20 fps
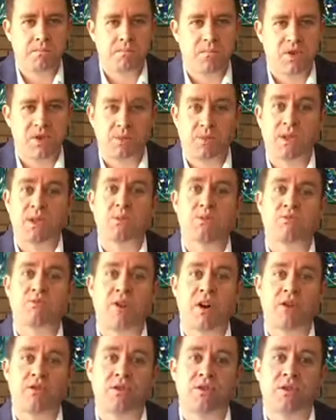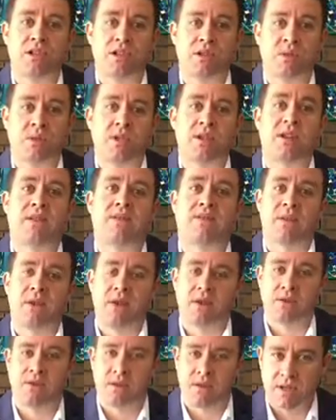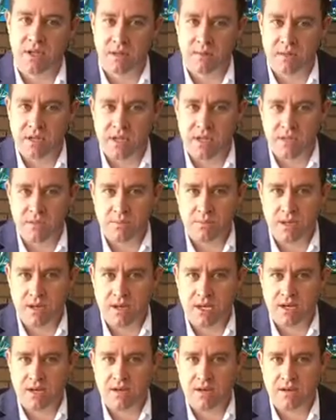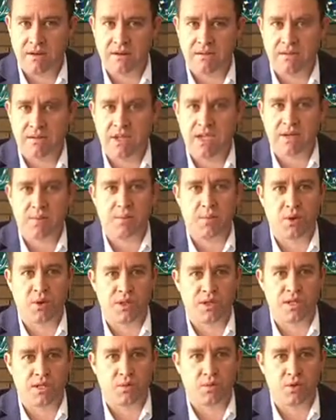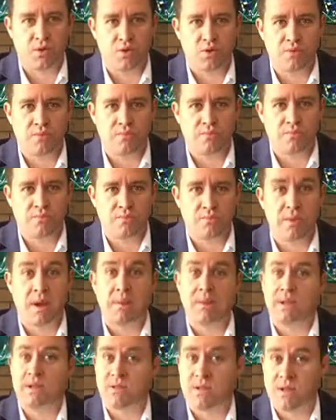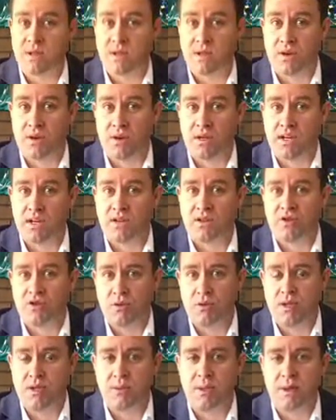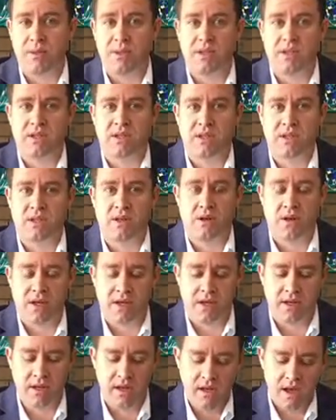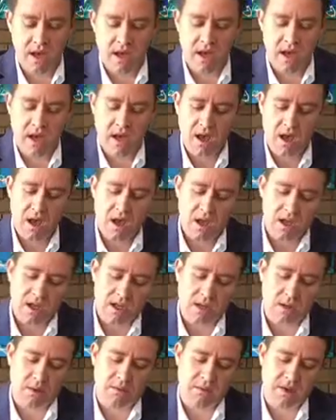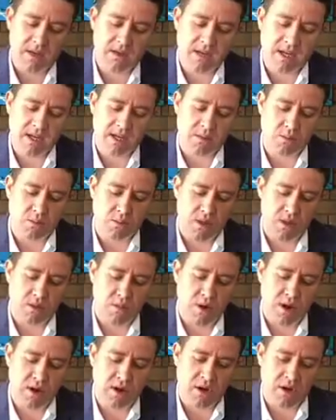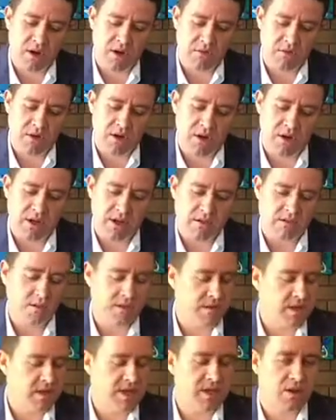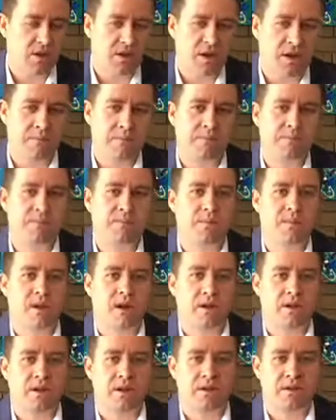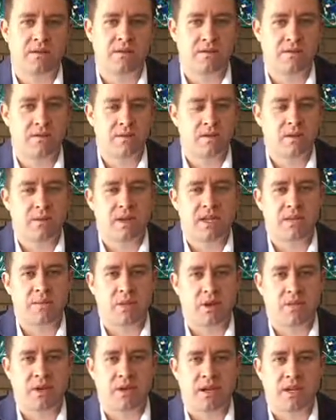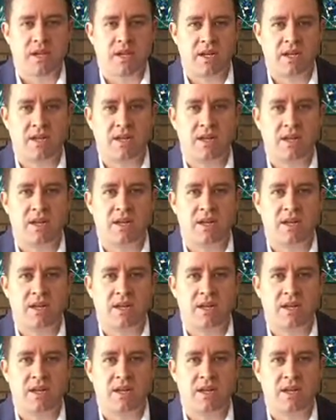responsible road users, which then flows on to them being responsible members of society and contributing members of society. So I think that was my goal. I realised I've got this time. I'm going to do the best by my kids